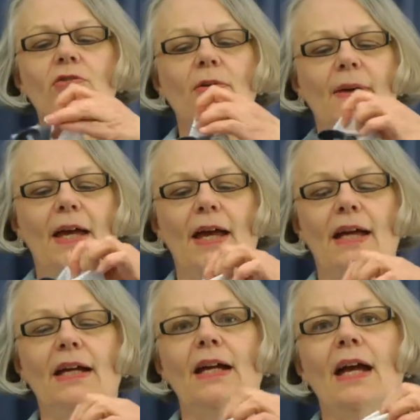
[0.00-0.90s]

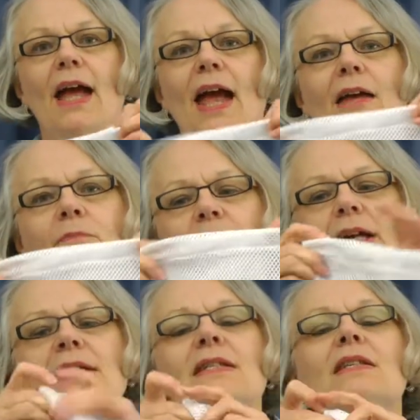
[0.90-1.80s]
bag and
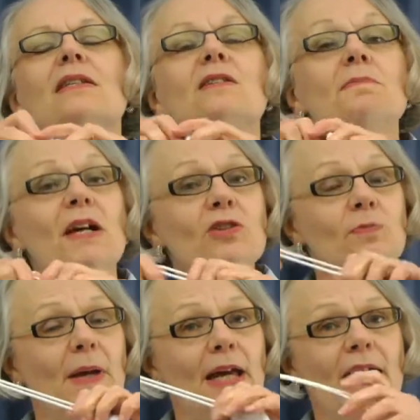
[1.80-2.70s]
place this mesh
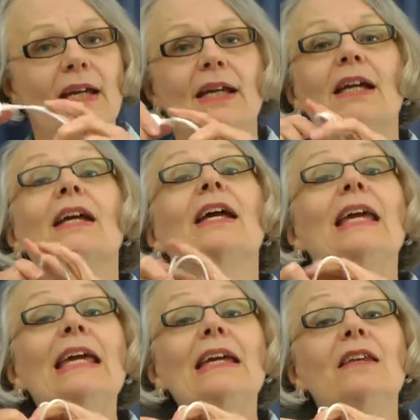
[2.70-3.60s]
bag
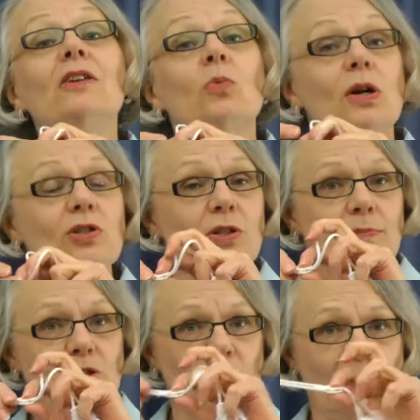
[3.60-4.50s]
in the washing
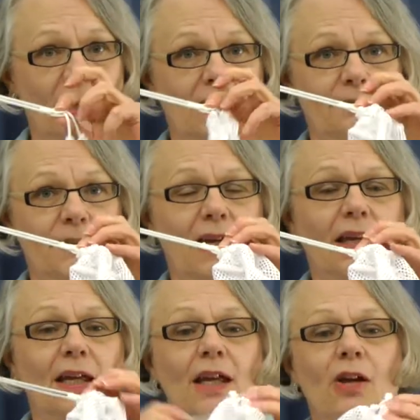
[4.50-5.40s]
machine.
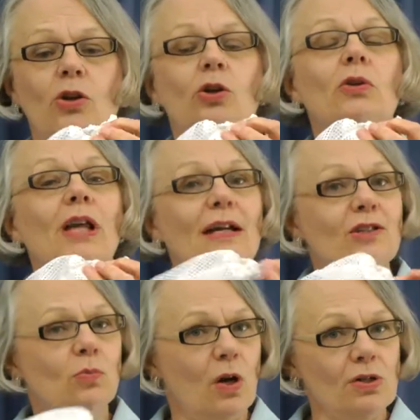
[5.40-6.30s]
You'd like
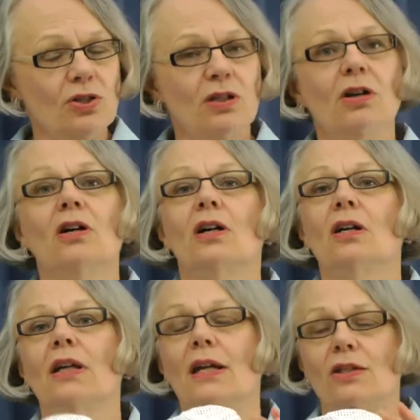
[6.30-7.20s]
to wash it
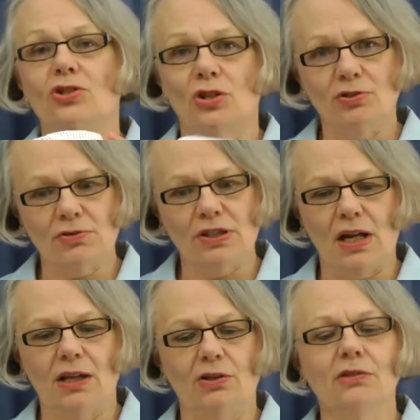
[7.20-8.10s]
on a gentle
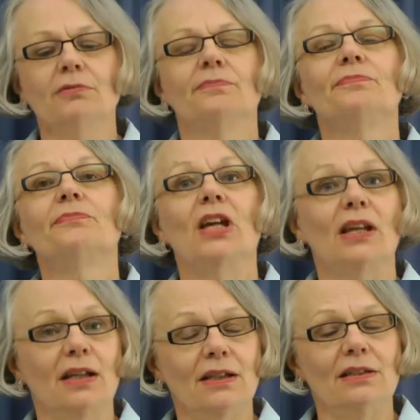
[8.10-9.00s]
cycle,
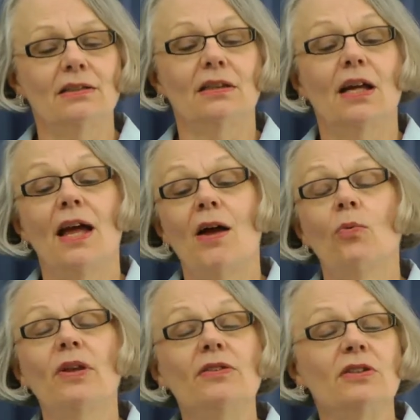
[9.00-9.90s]
delicate,
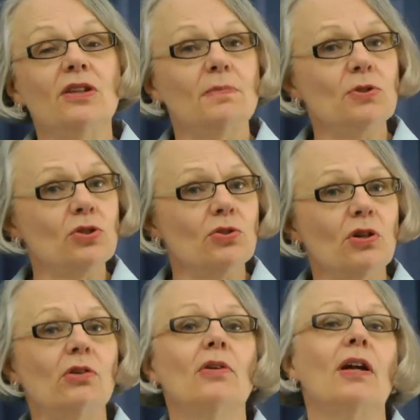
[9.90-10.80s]
with temperature
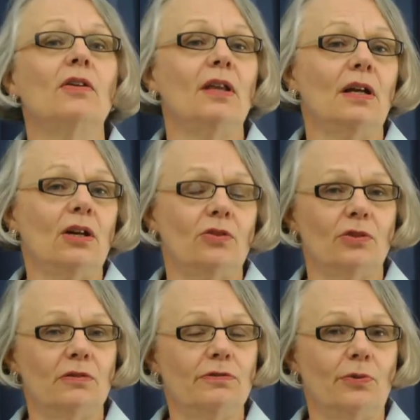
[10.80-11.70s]
no greater than
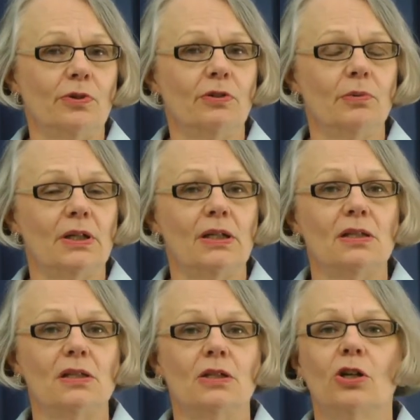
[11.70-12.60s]
104
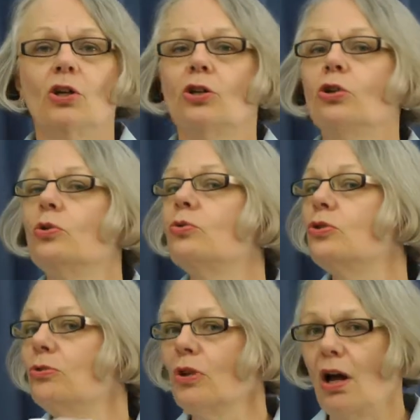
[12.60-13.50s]
degrees. You
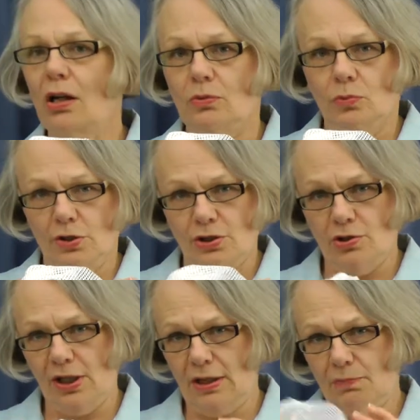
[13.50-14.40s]
do not want to
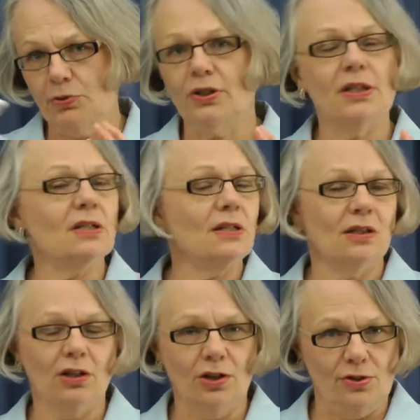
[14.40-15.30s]
then put this in
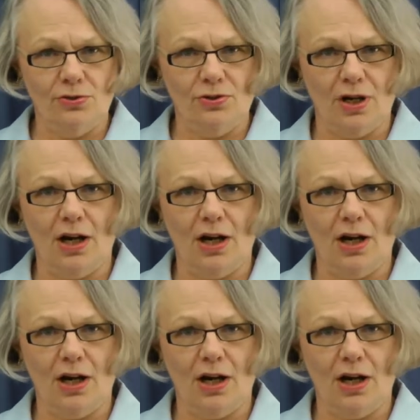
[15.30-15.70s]
the clothes dryer,